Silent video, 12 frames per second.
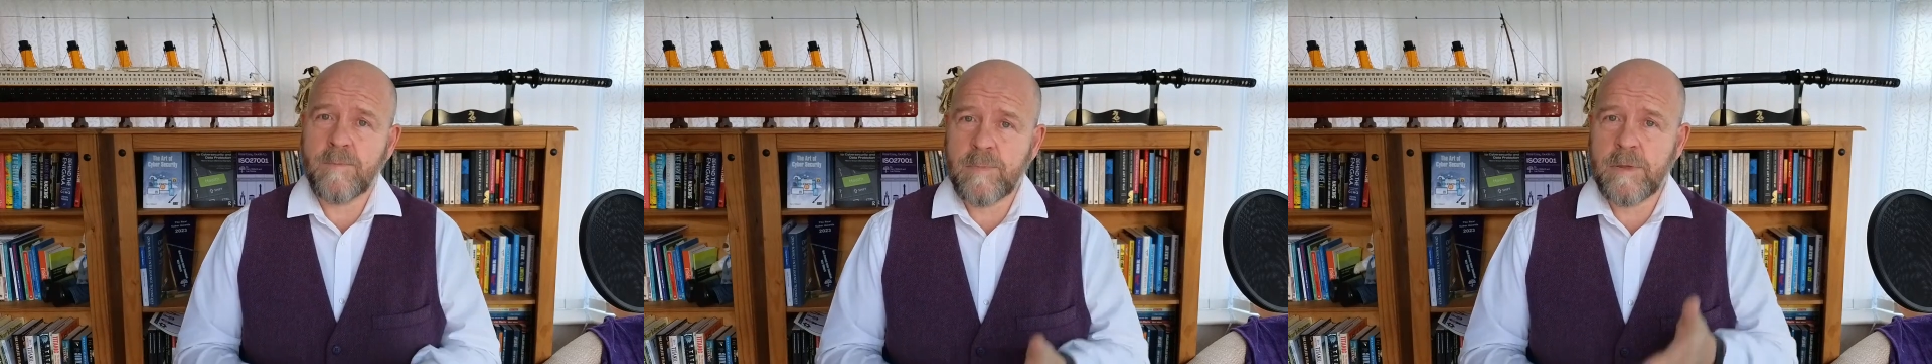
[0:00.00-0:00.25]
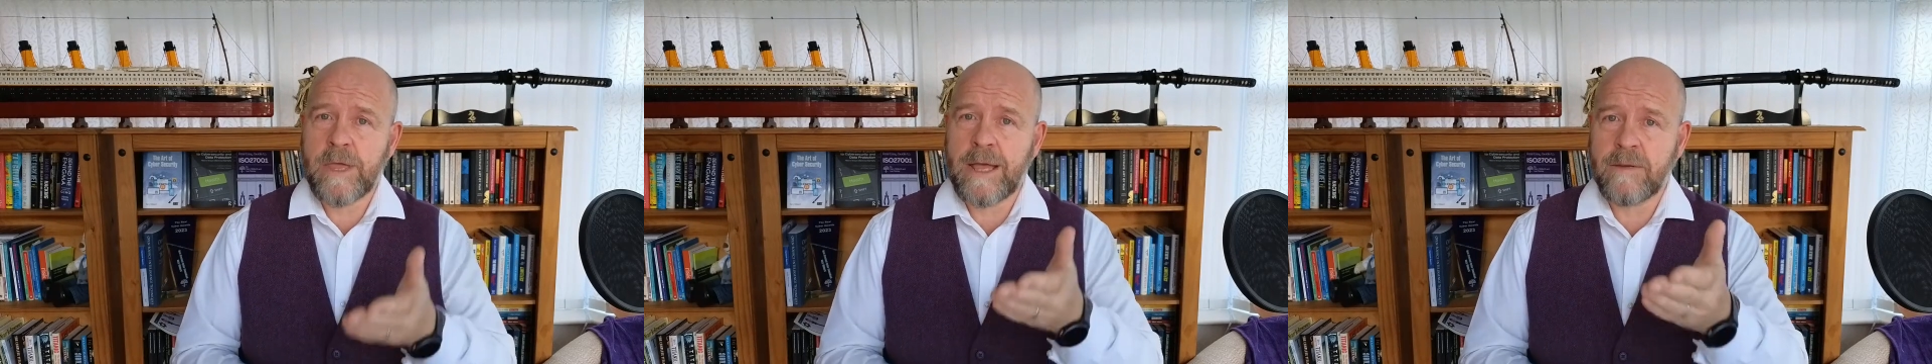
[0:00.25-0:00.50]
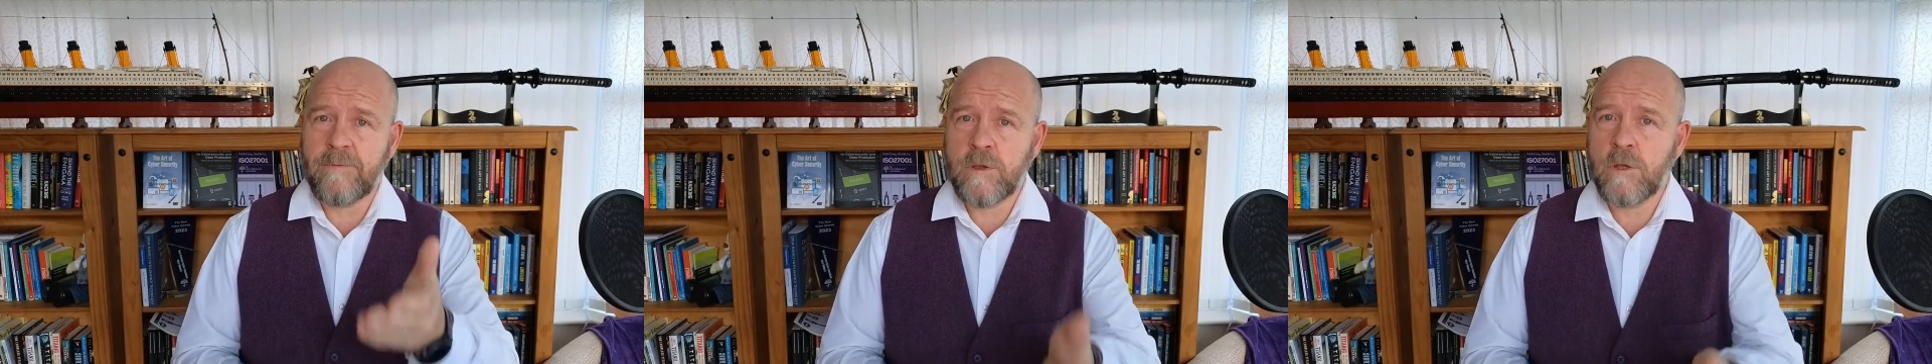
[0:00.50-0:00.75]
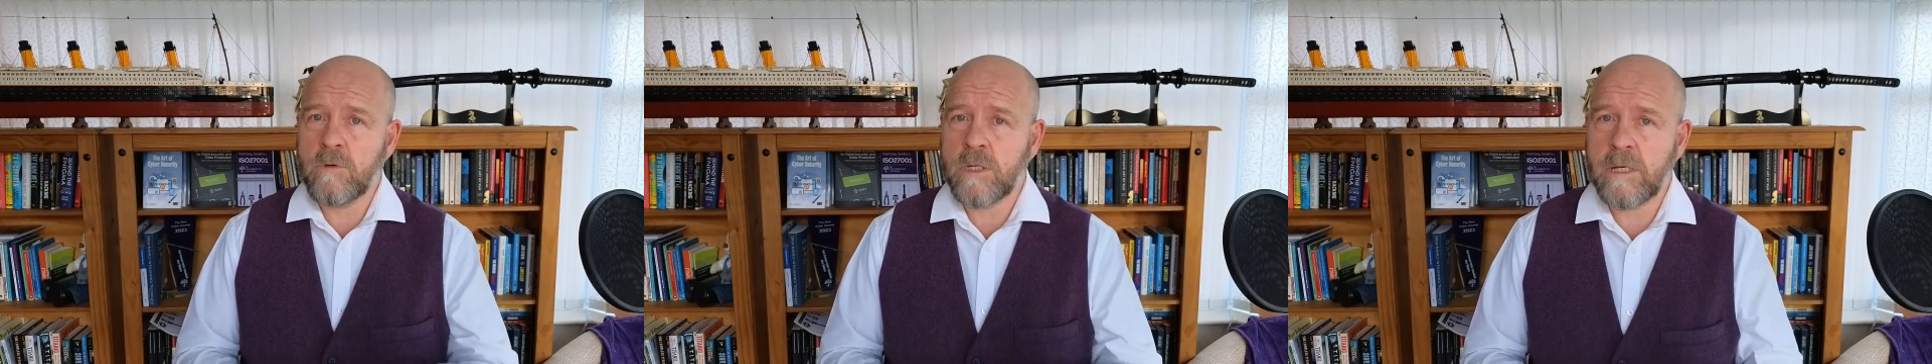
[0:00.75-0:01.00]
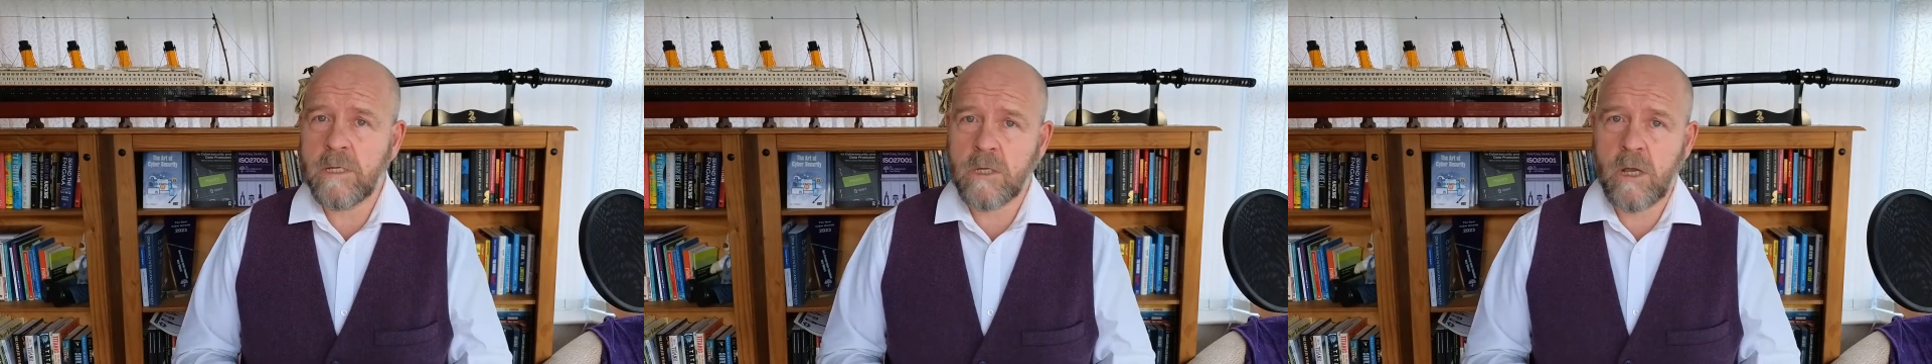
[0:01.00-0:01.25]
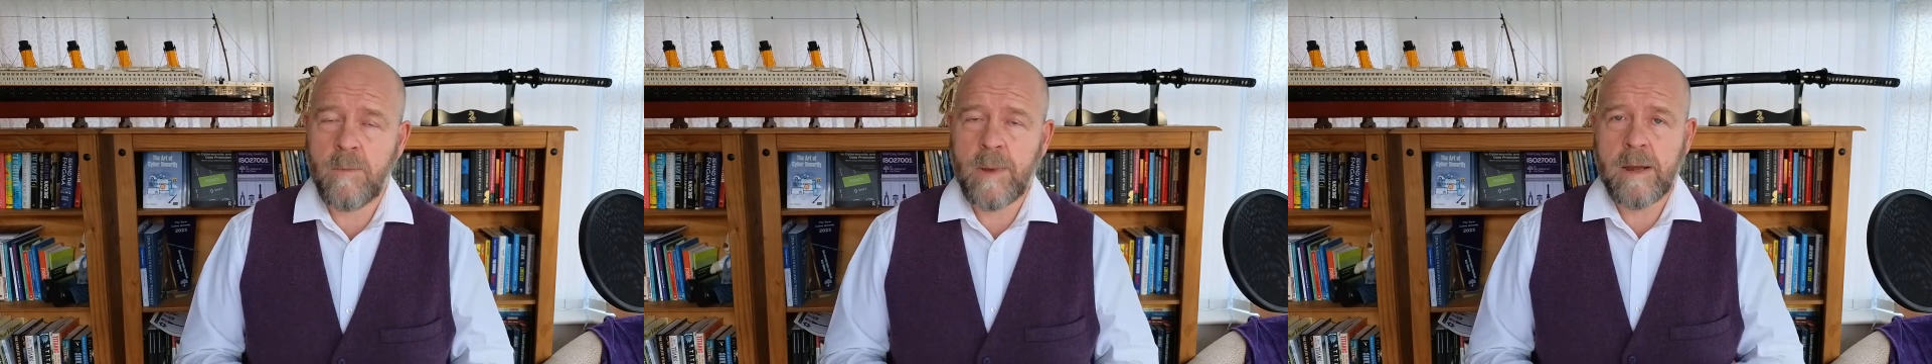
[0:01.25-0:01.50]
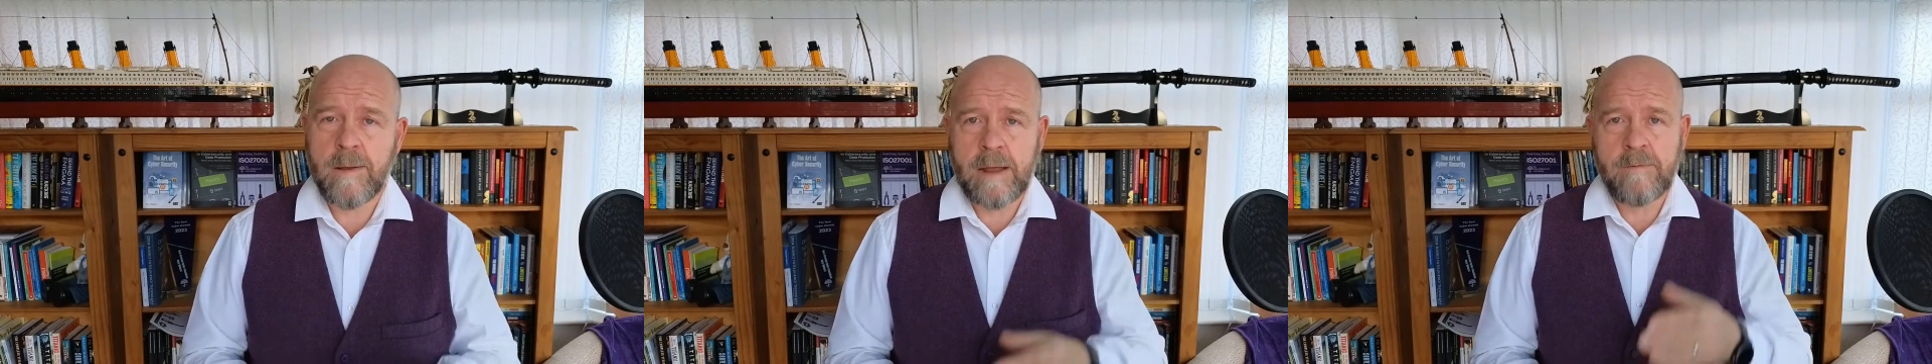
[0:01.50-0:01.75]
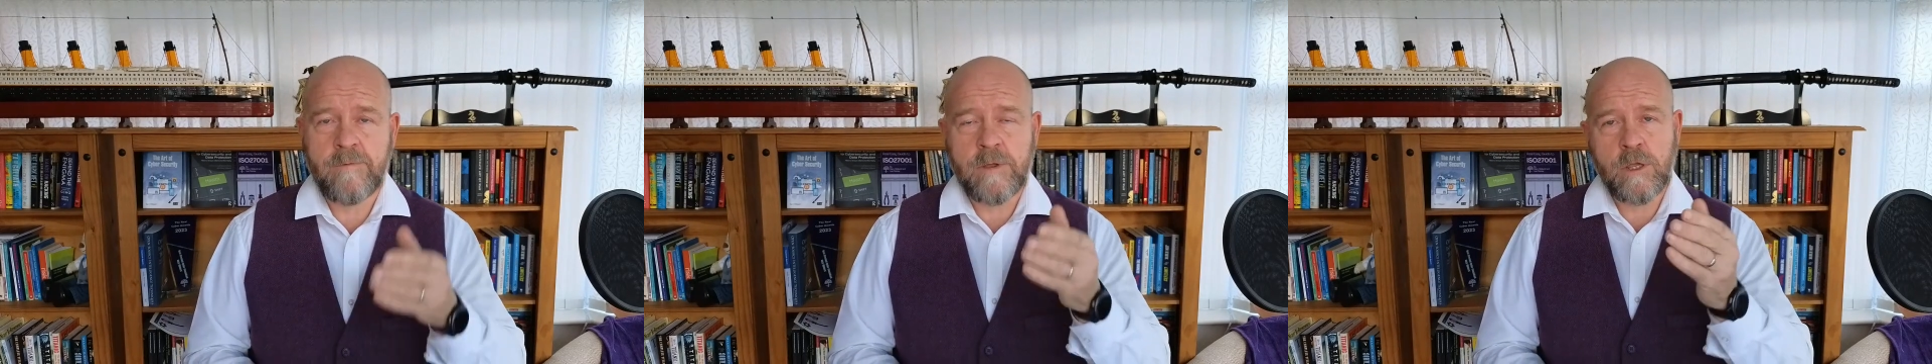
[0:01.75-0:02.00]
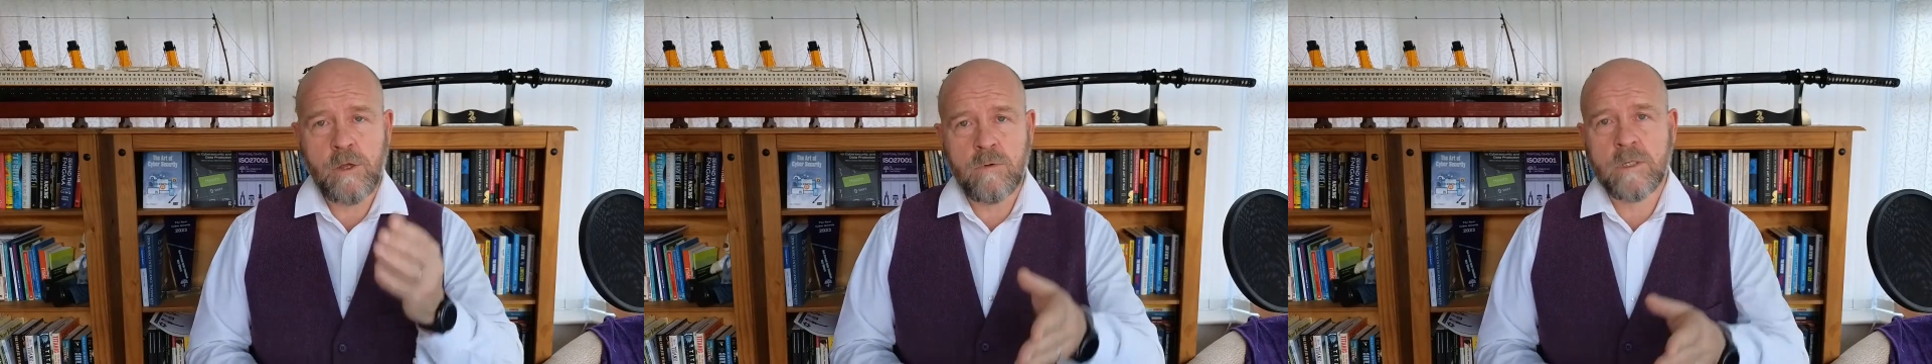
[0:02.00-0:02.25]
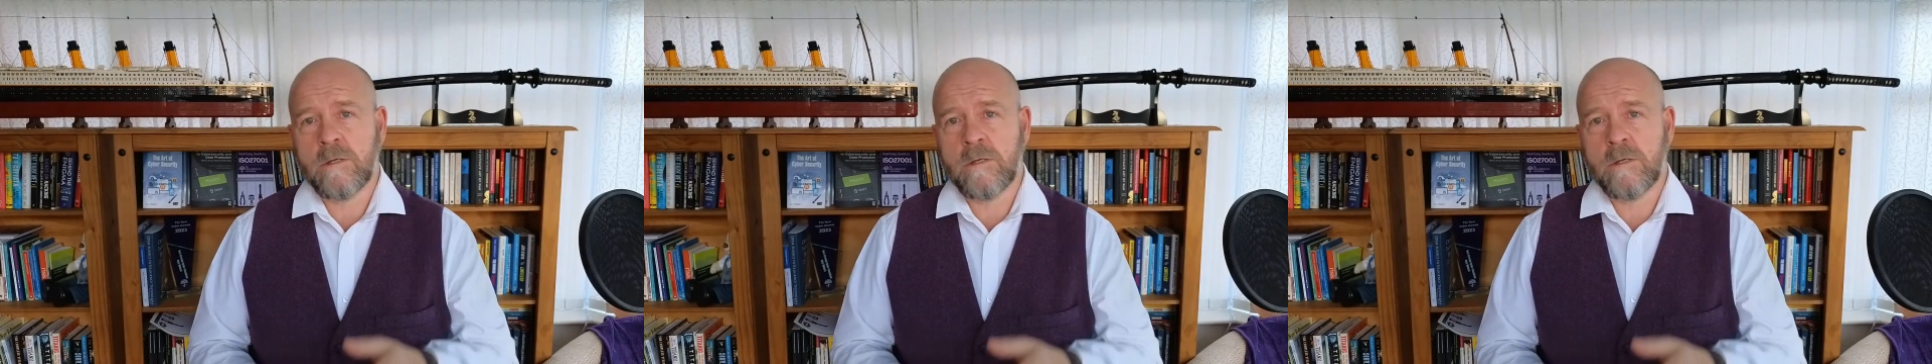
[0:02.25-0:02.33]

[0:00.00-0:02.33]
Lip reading: but that's for you to determine and for you